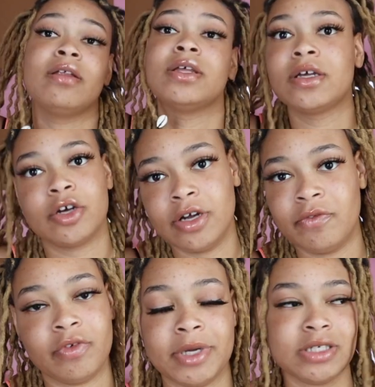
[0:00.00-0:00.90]
I'll link her
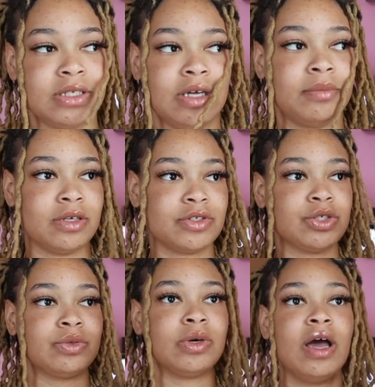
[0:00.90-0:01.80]
information down below
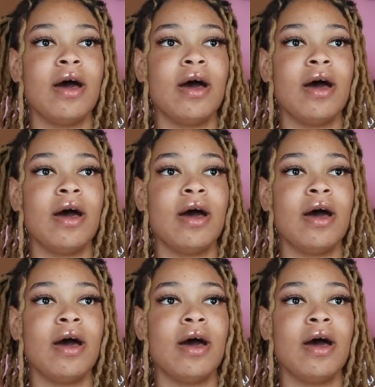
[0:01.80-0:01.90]
too.